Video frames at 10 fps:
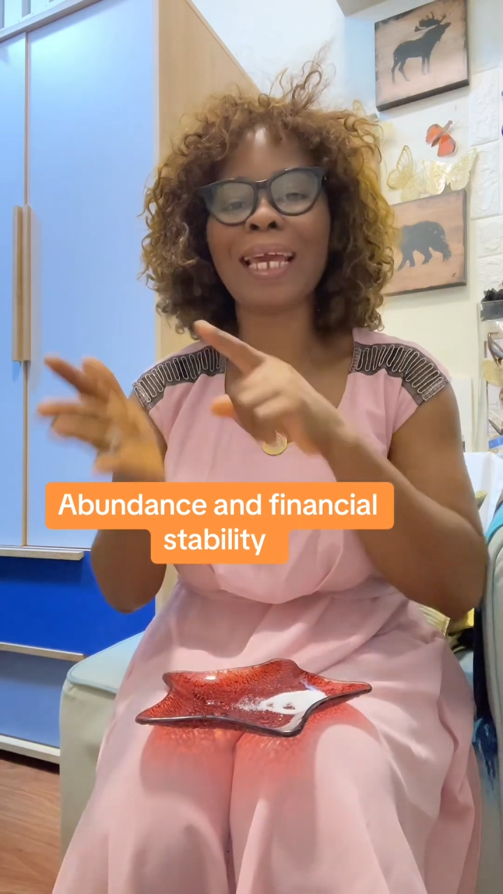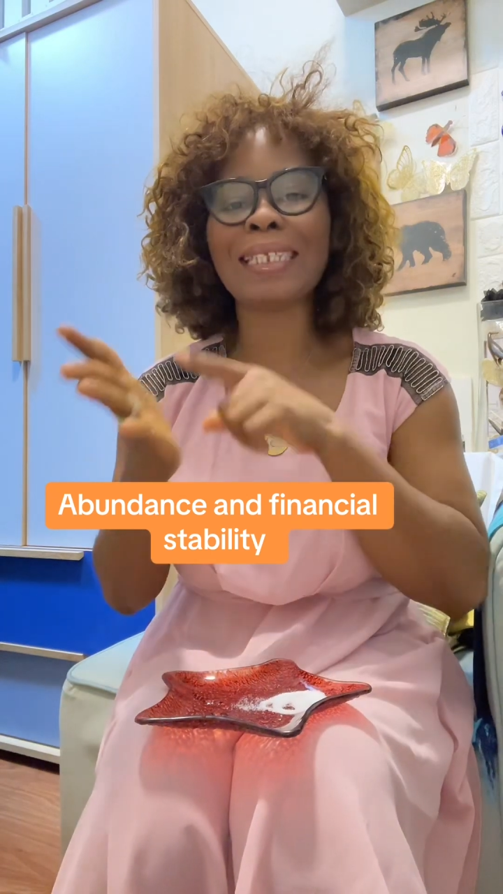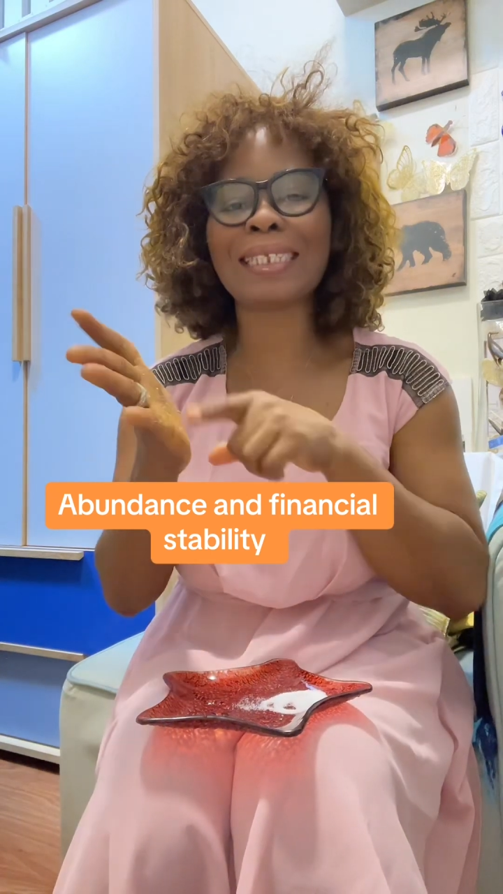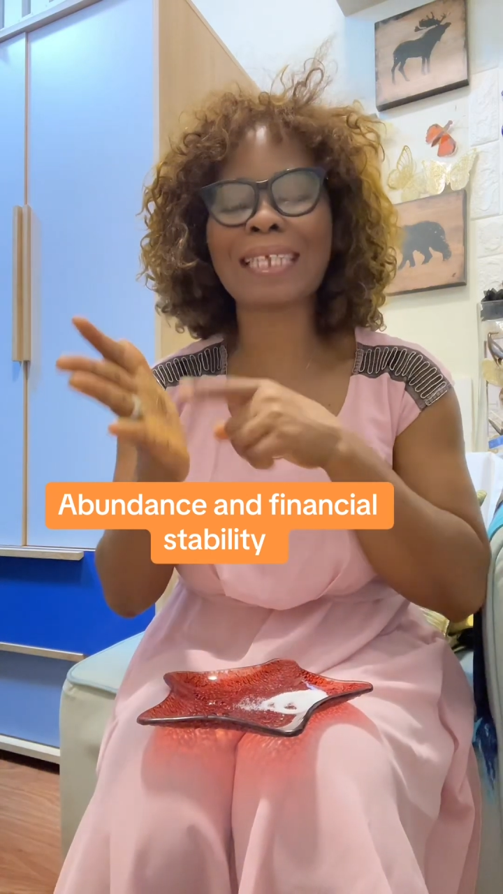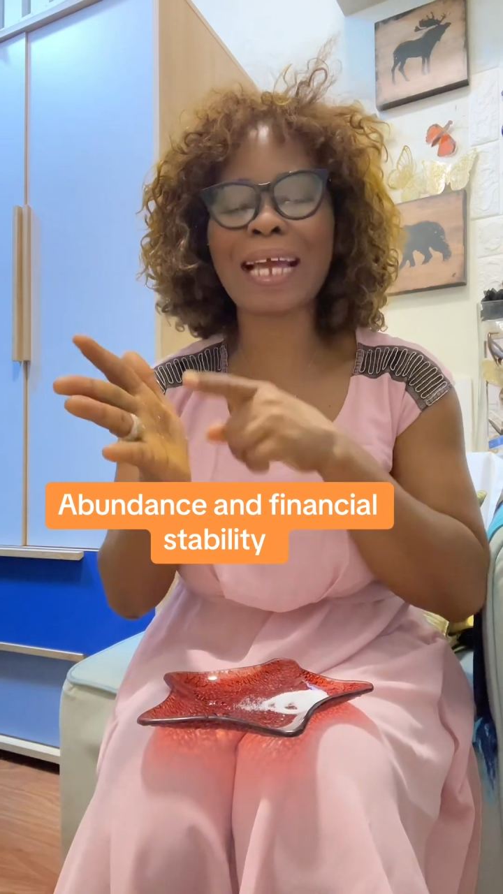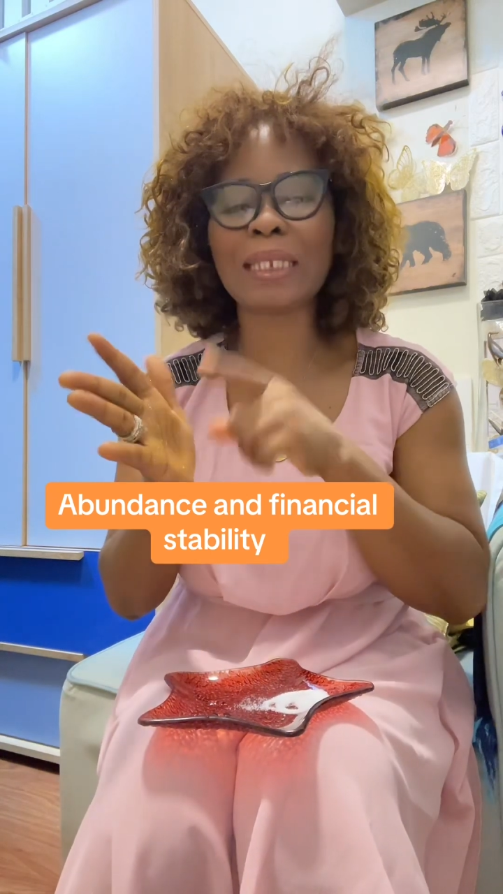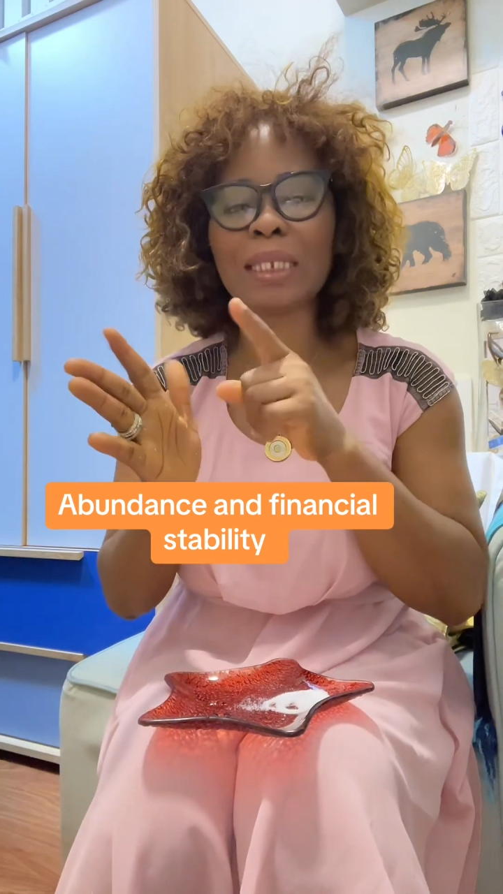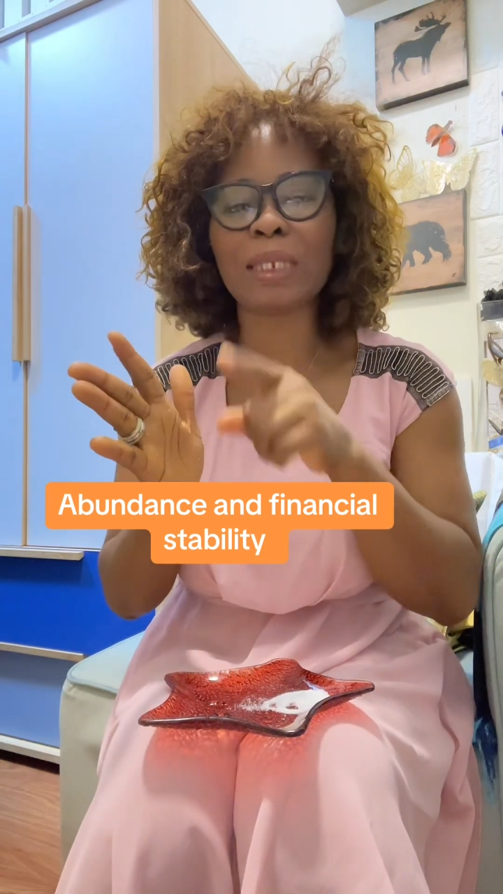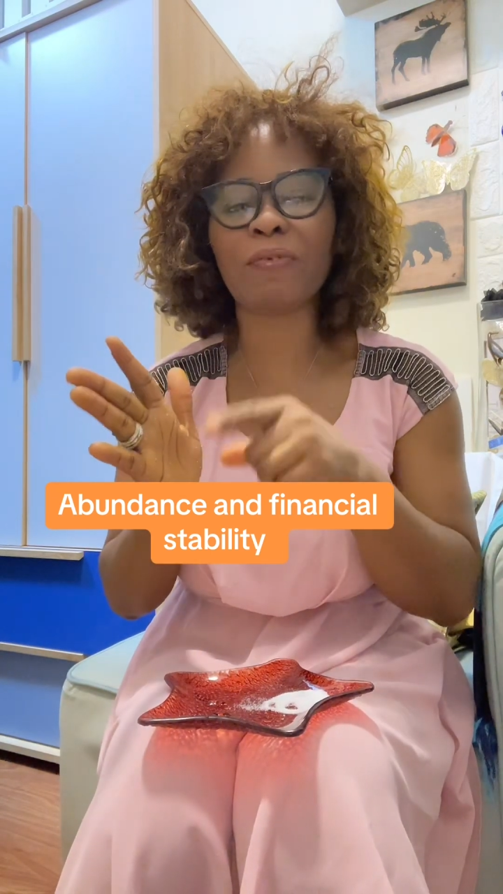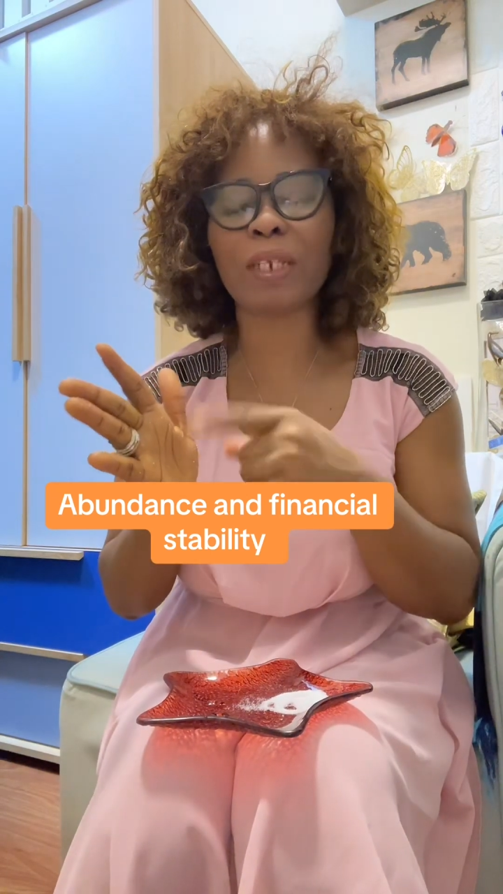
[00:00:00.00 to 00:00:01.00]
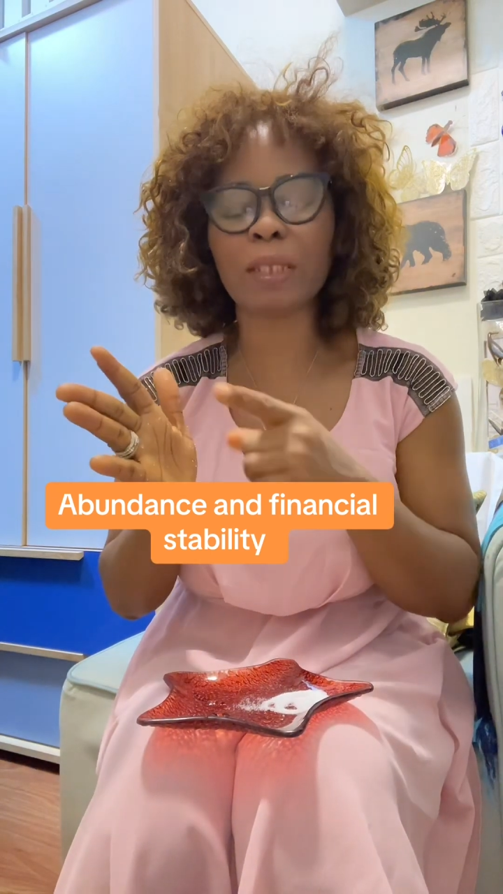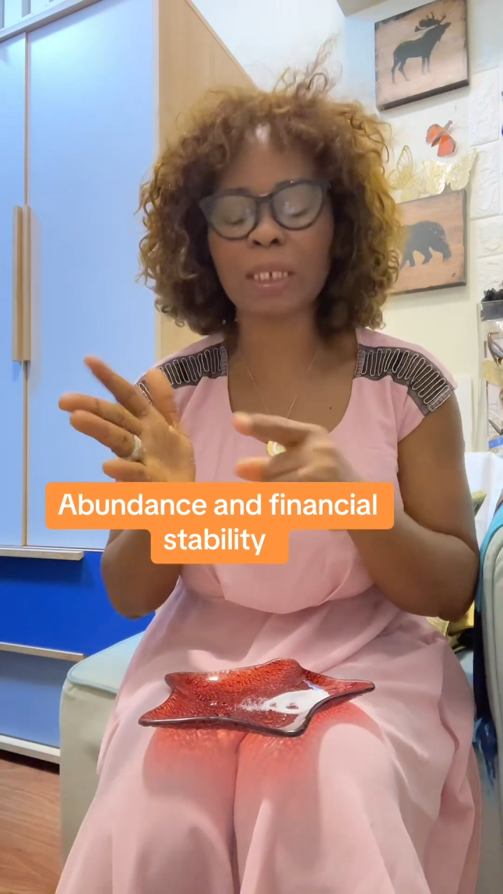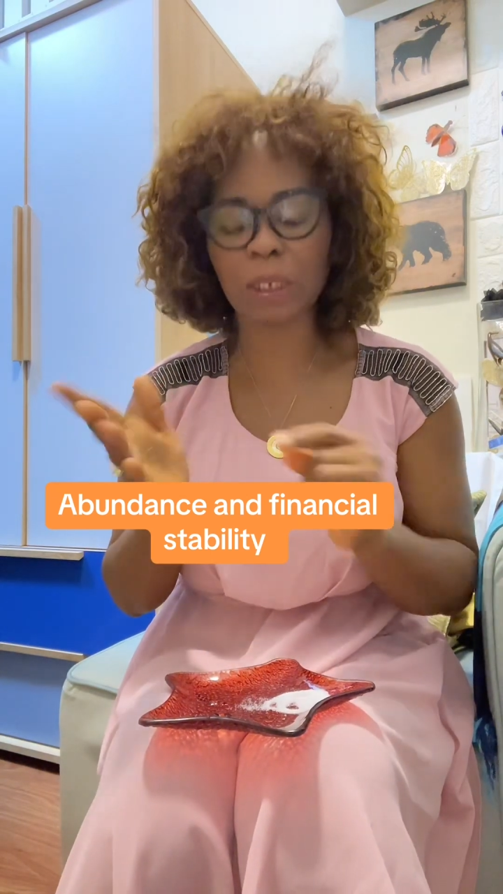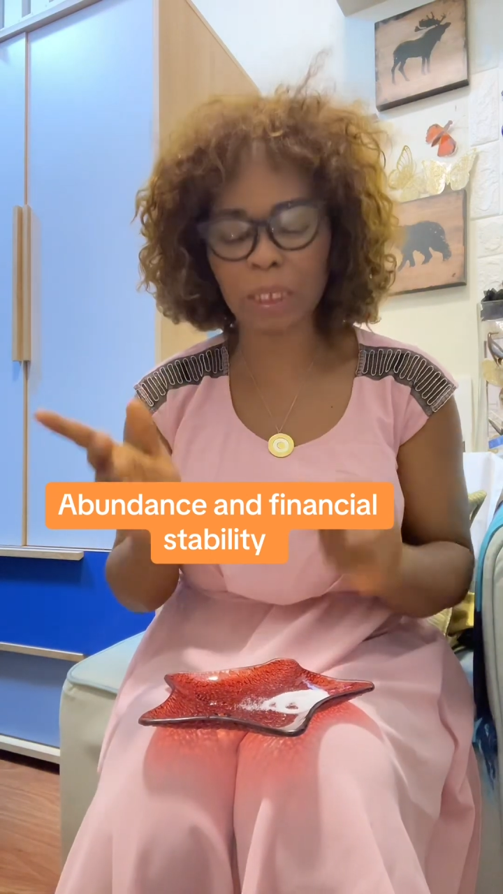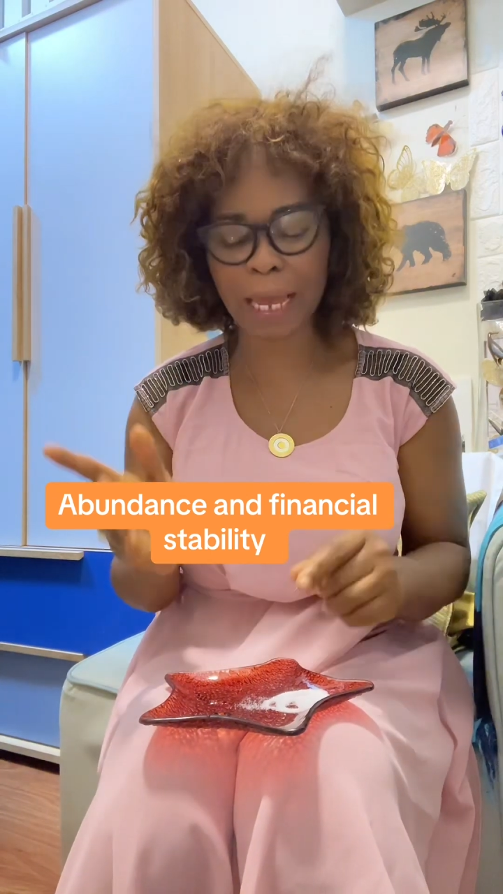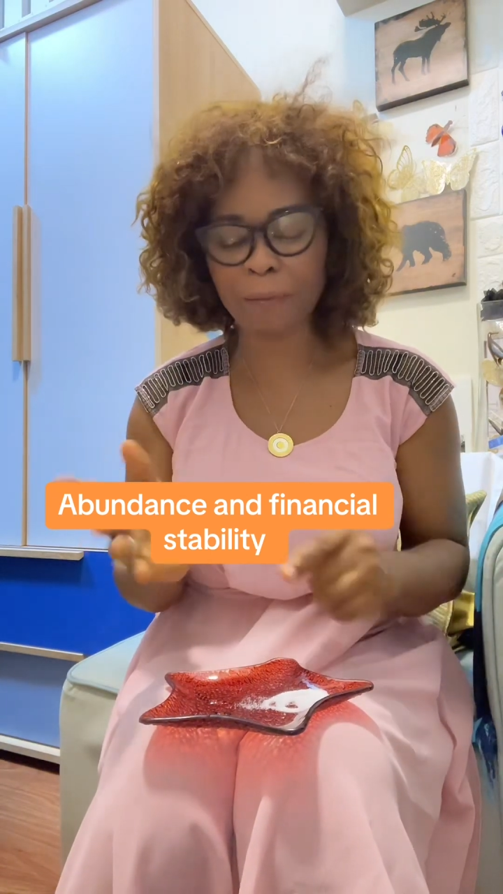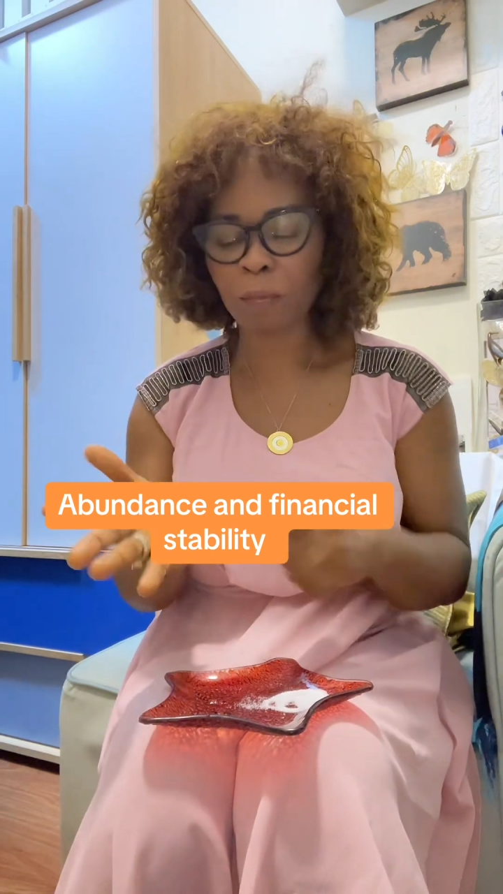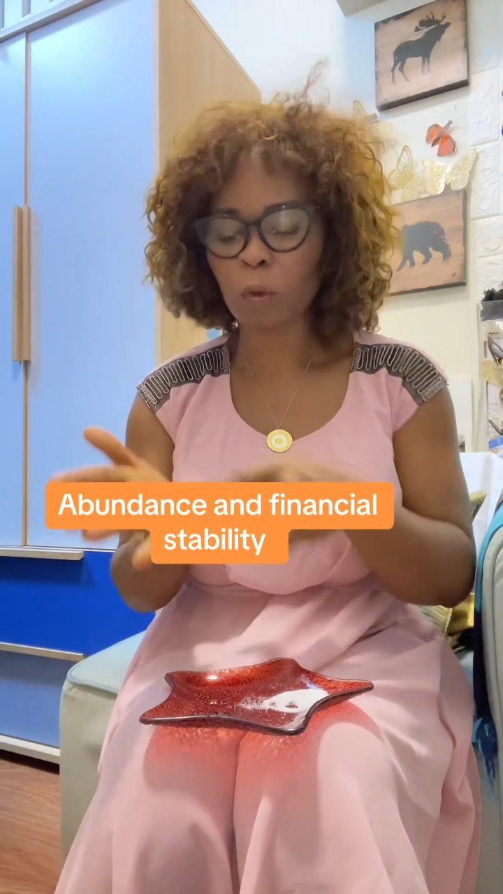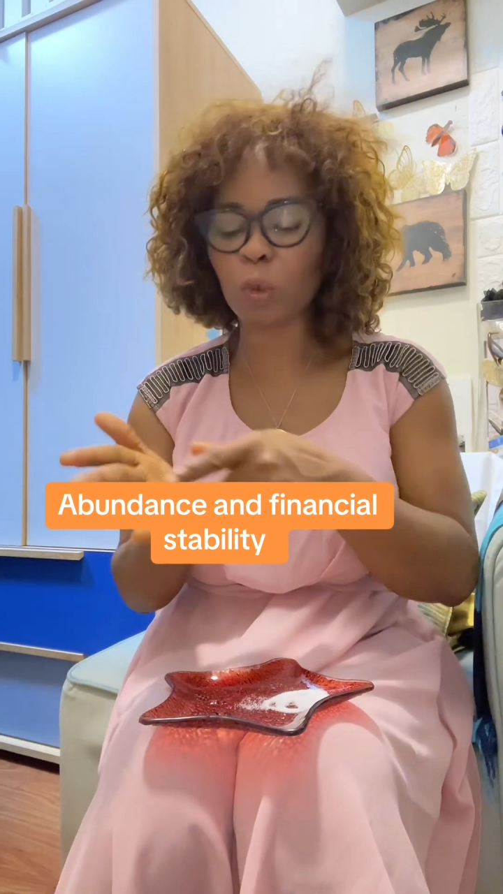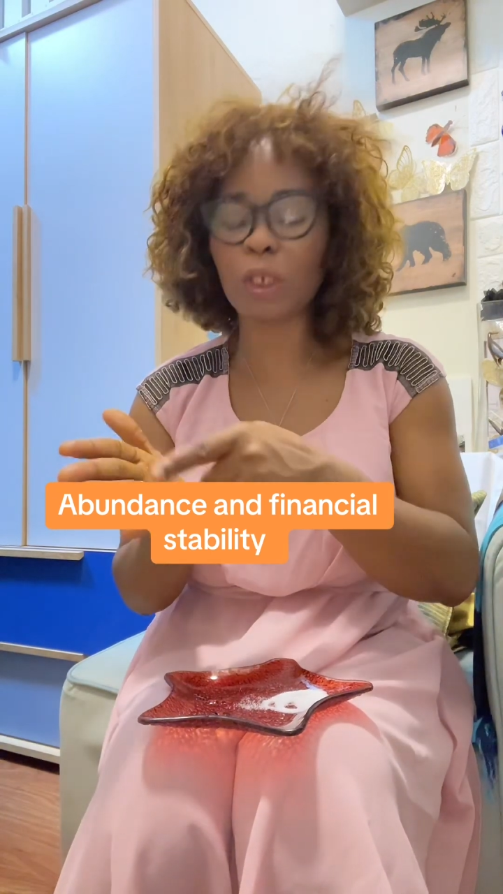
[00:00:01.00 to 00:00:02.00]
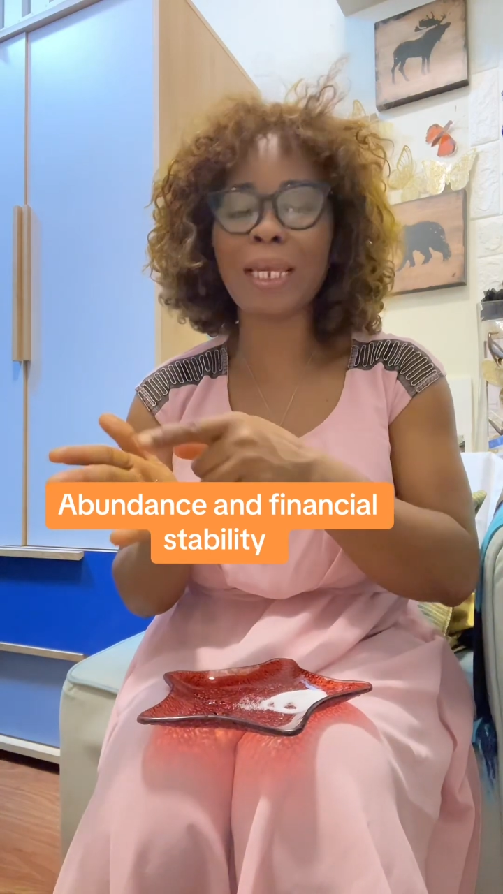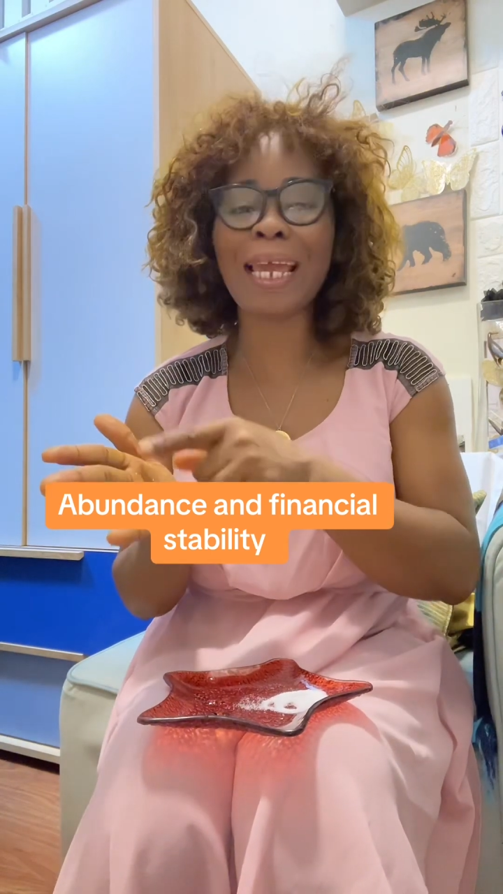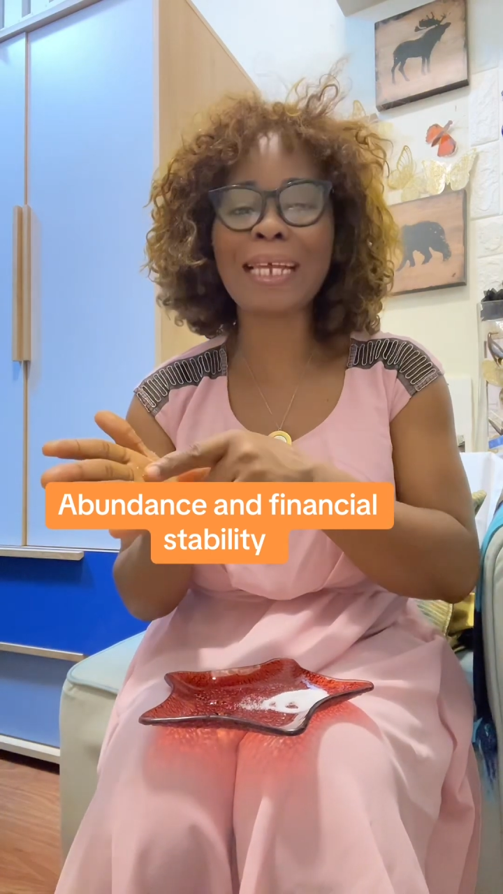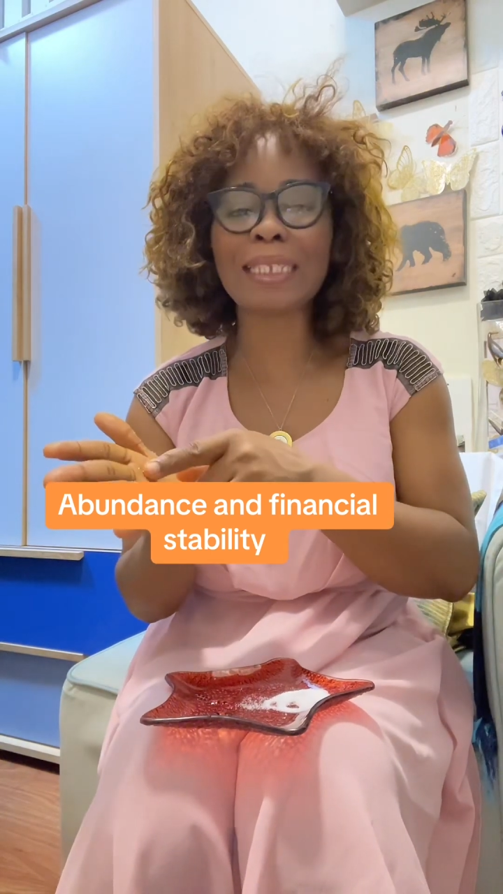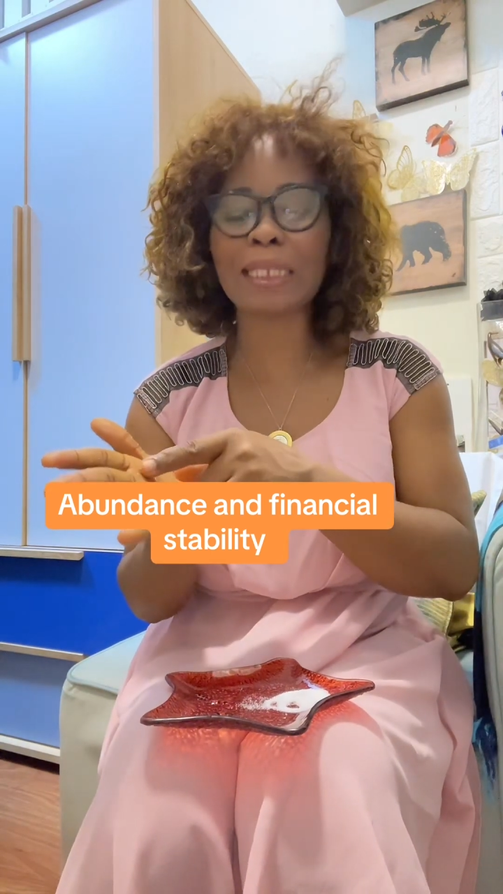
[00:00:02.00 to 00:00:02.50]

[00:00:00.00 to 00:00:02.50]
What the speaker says: 8 times is infinity sign, which is the